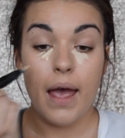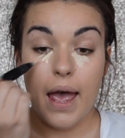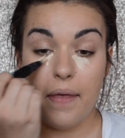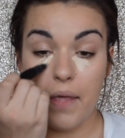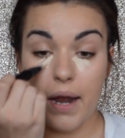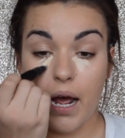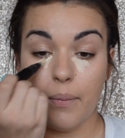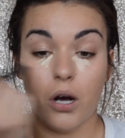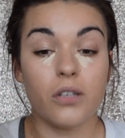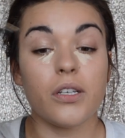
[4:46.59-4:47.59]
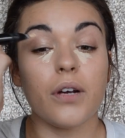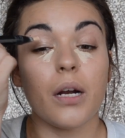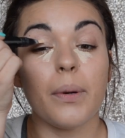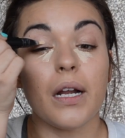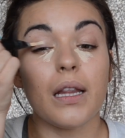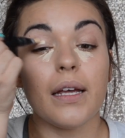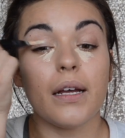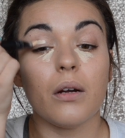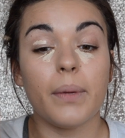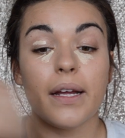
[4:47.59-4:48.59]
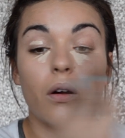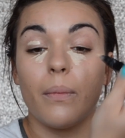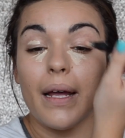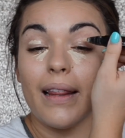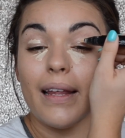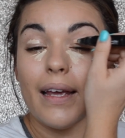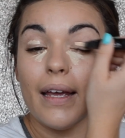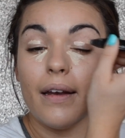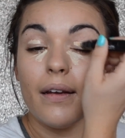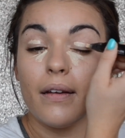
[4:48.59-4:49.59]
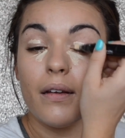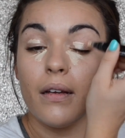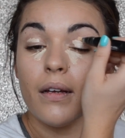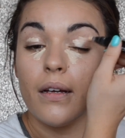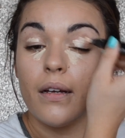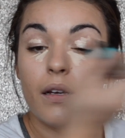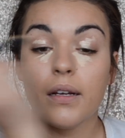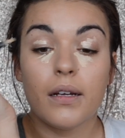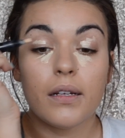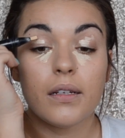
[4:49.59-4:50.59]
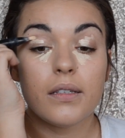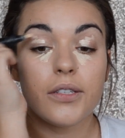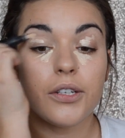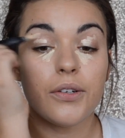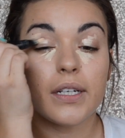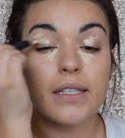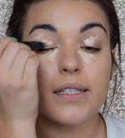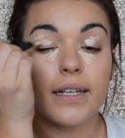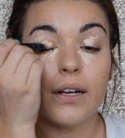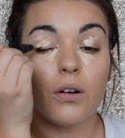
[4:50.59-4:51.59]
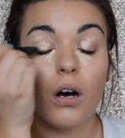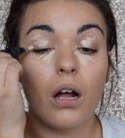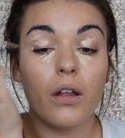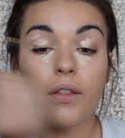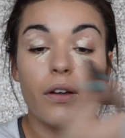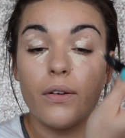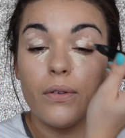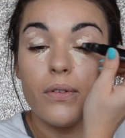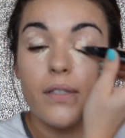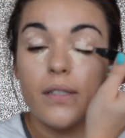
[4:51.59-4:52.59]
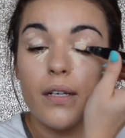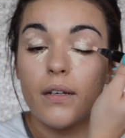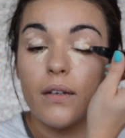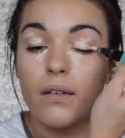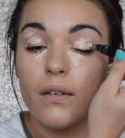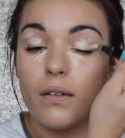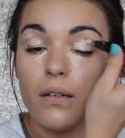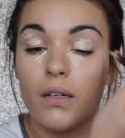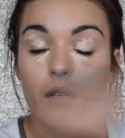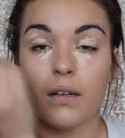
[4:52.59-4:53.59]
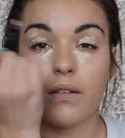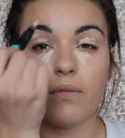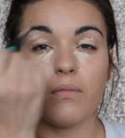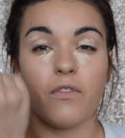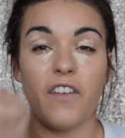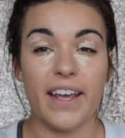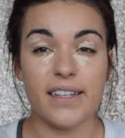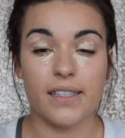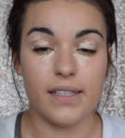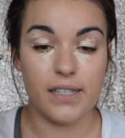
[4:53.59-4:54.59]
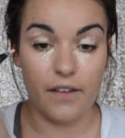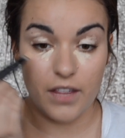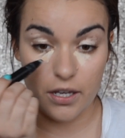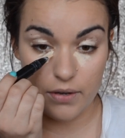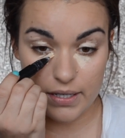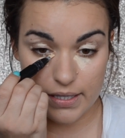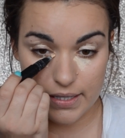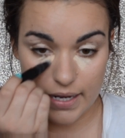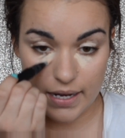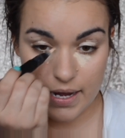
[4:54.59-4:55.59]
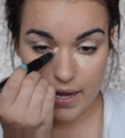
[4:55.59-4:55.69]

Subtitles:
And then I'm also going to put a little bit on my lid to conceal all of those veins and stuff that you can see.